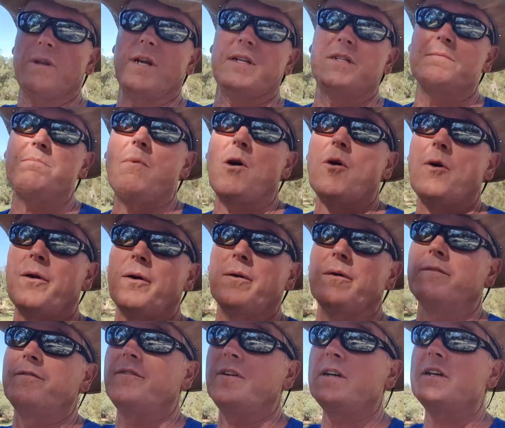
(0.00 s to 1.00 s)
do that tomorrow.
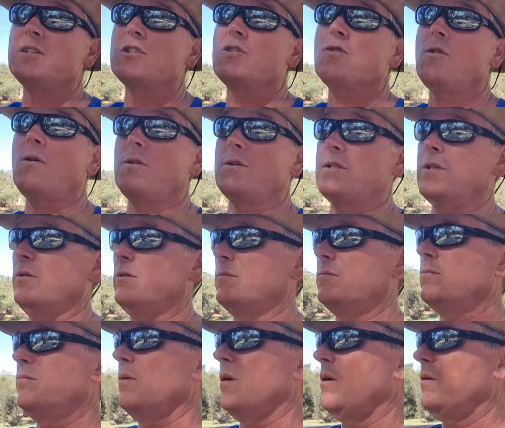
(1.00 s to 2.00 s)
Fingers crossed,
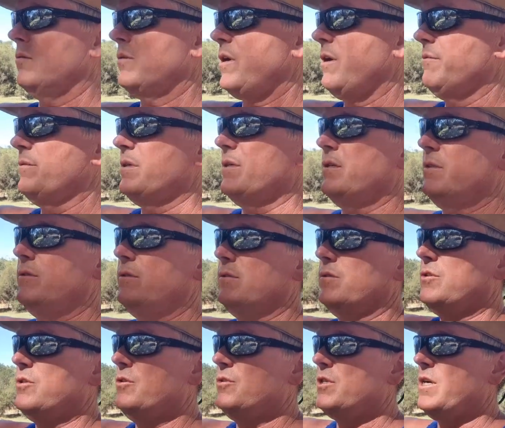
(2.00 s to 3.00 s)
I'll go
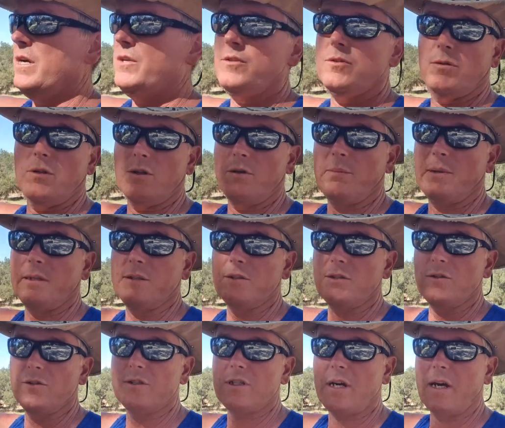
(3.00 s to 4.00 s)
into Touget, do a little bit in
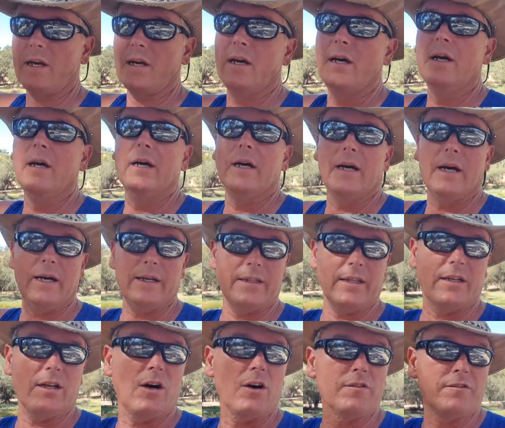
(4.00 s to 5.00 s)
Touget, and
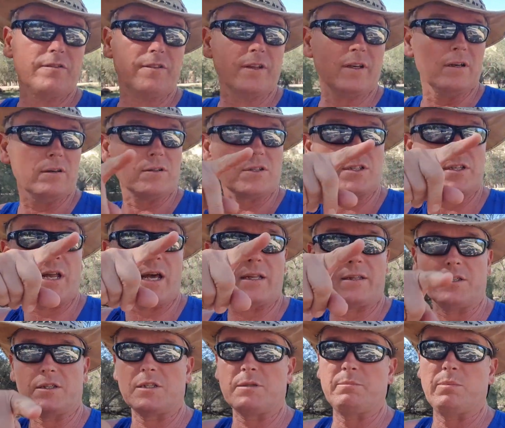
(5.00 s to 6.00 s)
then hopefully I'll snag
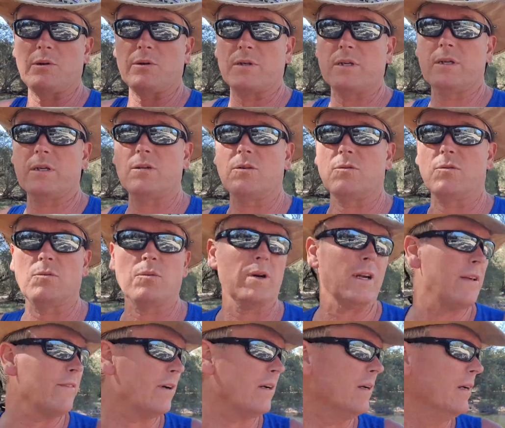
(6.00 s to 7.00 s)
this spot here or
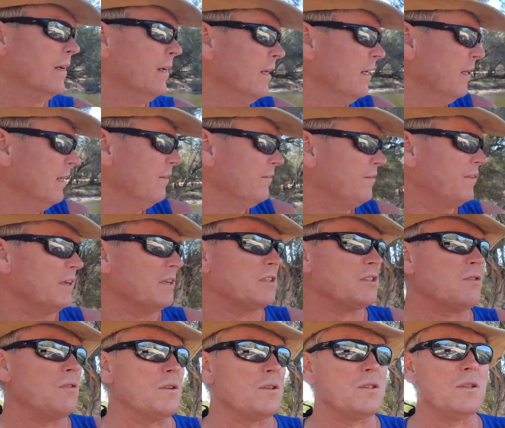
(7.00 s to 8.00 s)
whatever.
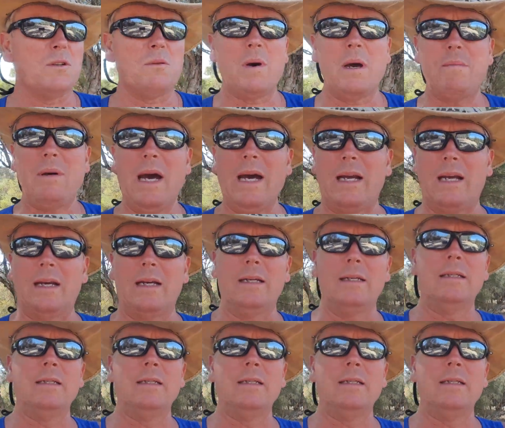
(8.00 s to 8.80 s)
Fingers crossed on the way back.